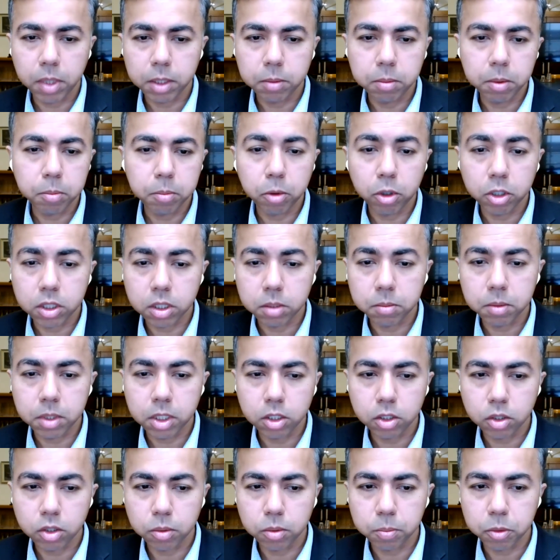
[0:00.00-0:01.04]
might be possible
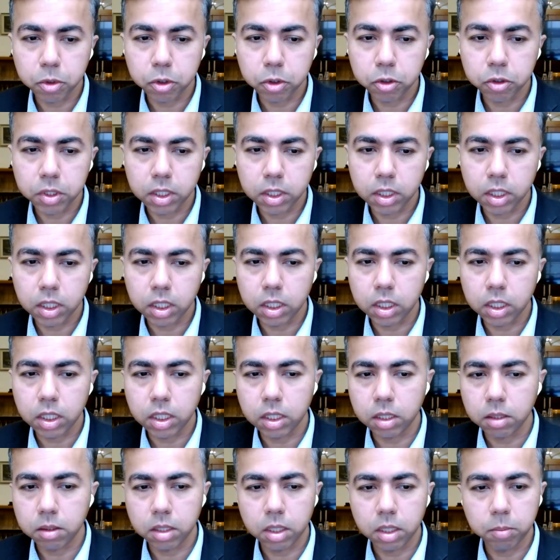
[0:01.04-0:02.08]
to support
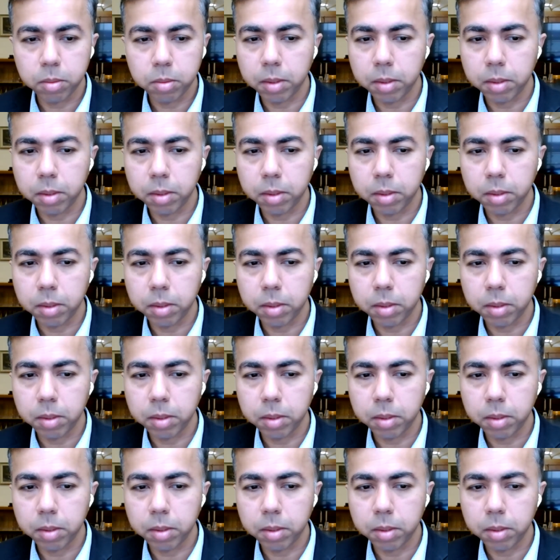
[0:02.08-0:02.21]
the